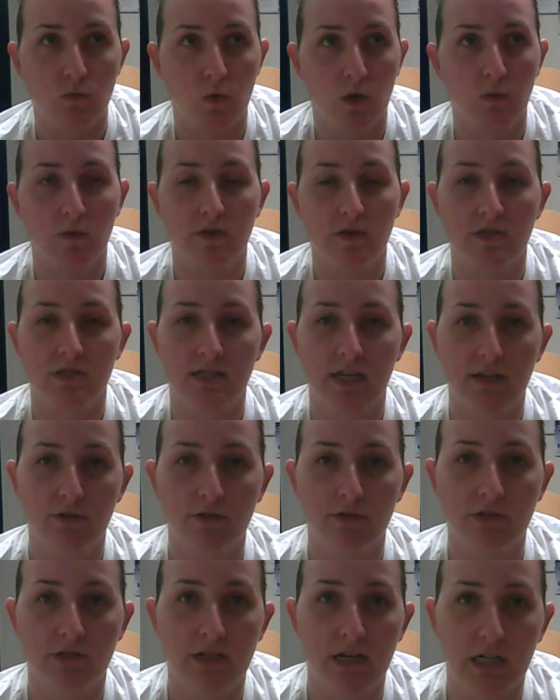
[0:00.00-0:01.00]
one with a
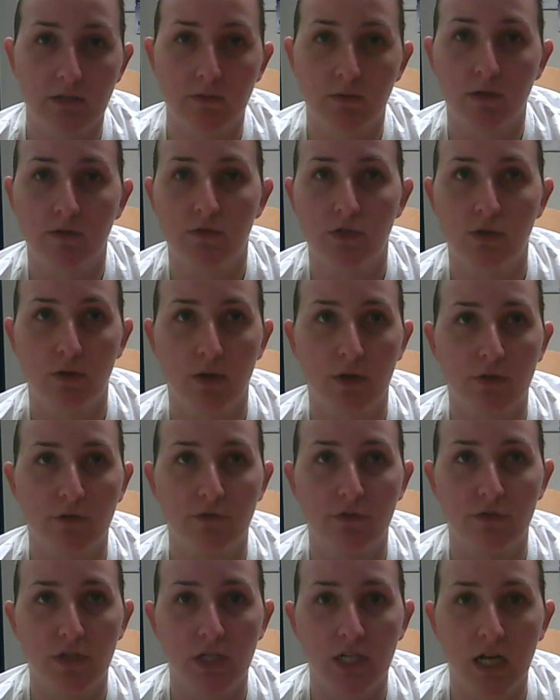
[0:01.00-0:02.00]
standard deductible of
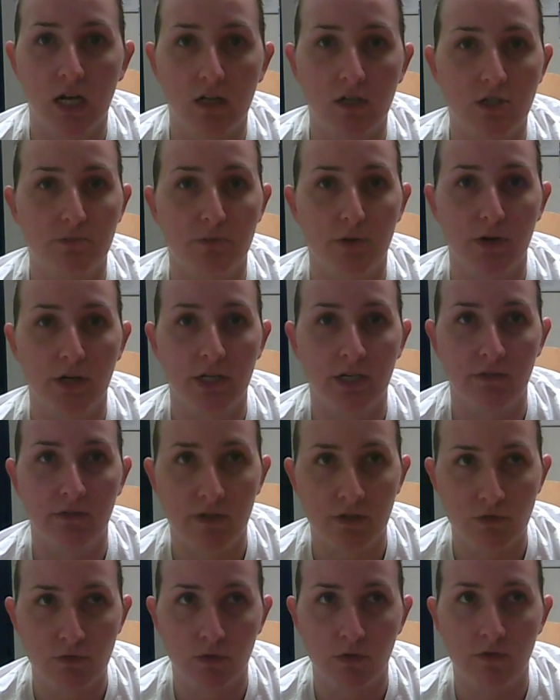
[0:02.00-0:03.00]
$250 per
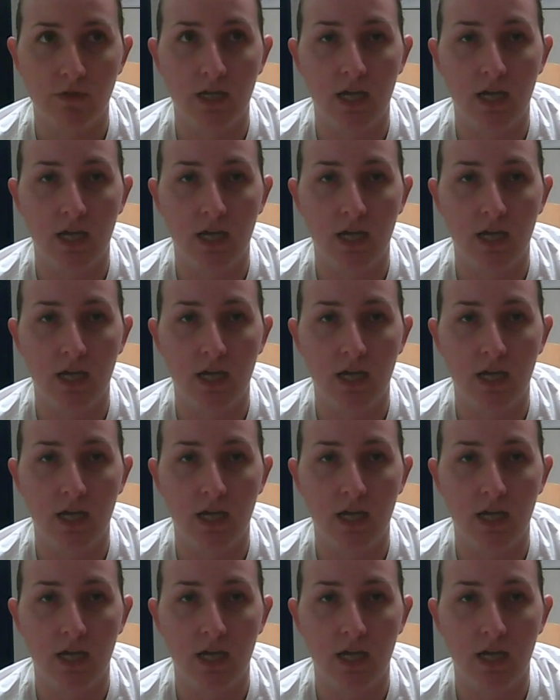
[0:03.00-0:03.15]
individual,